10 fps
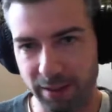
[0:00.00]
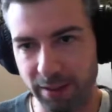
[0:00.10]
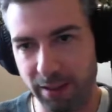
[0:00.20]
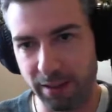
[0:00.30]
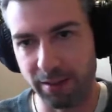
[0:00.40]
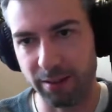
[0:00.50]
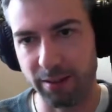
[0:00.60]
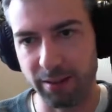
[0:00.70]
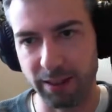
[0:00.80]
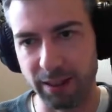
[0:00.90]
And
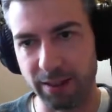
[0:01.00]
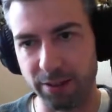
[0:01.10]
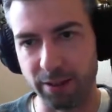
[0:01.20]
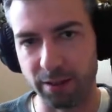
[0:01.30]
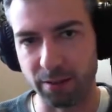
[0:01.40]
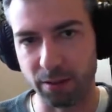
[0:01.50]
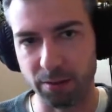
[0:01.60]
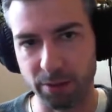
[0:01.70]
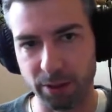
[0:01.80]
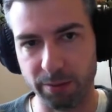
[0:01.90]
it's such a
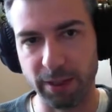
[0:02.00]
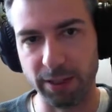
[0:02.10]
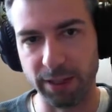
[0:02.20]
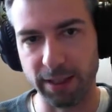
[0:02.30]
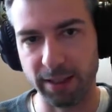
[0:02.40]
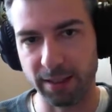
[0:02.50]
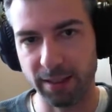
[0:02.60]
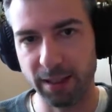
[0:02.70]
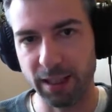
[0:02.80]
global project.